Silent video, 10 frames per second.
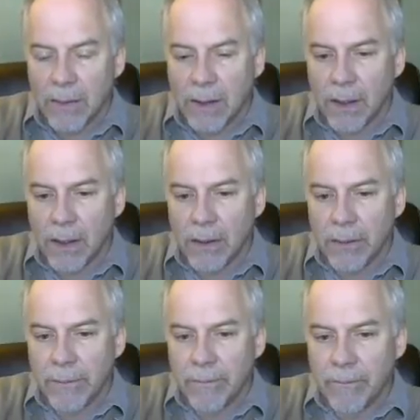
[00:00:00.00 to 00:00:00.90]

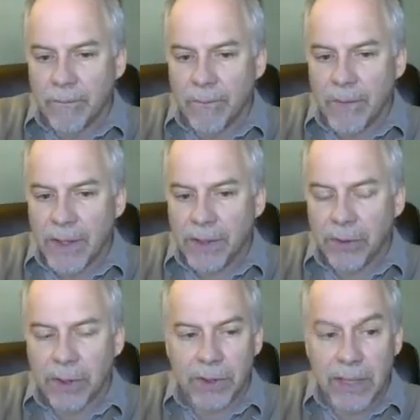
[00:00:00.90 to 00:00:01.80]
that
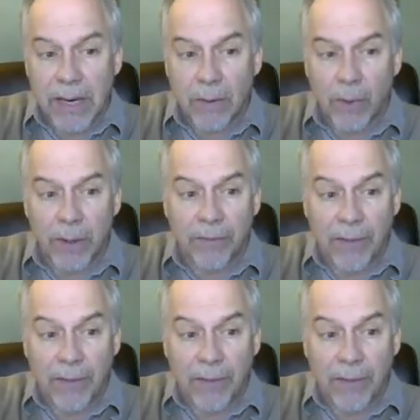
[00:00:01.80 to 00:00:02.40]
you could get with